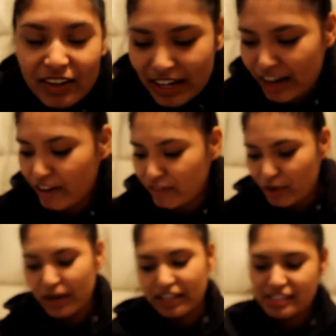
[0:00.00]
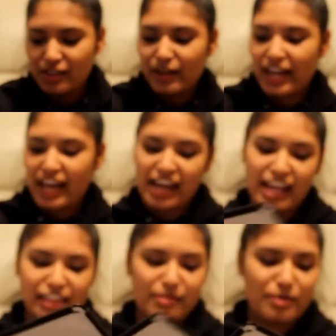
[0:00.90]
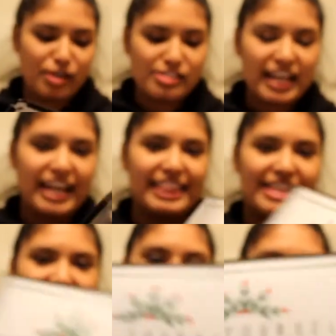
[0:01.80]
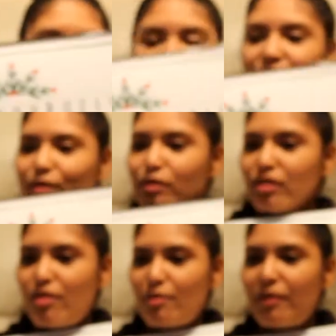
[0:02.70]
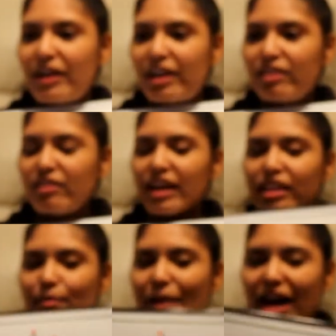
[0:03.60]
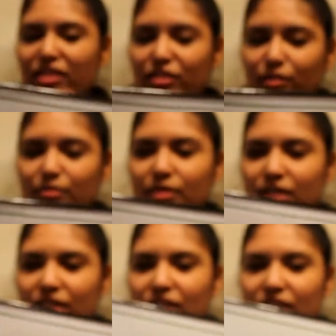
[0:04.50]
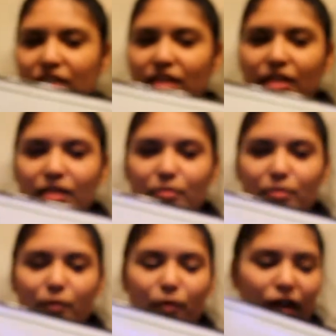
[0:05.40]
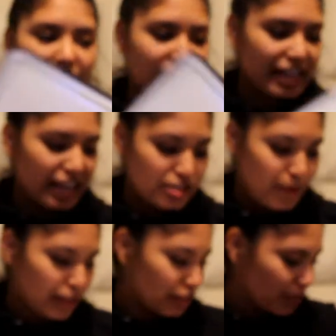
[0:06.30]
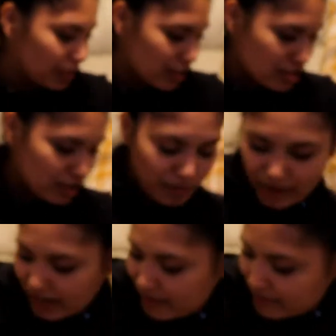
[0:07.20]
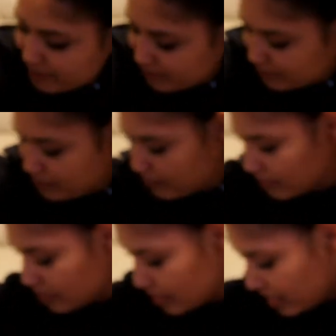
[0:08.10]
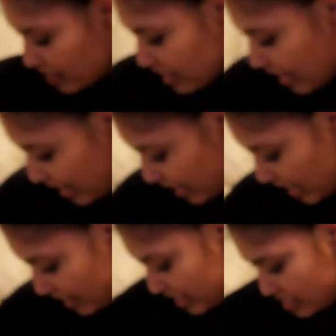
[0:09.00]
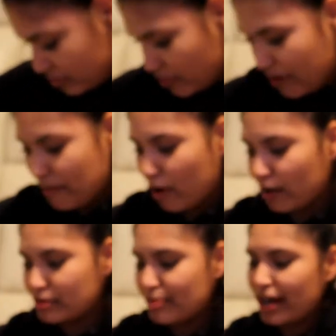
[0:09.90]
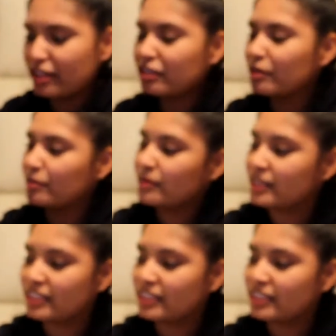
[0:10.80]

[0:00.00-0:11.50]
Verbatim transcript: or out of focus. Okay, and then we also got this thing. Oh no, what In the bathroom. But in the guest bathroom with the snowman. And then this is for my mom's bathroom.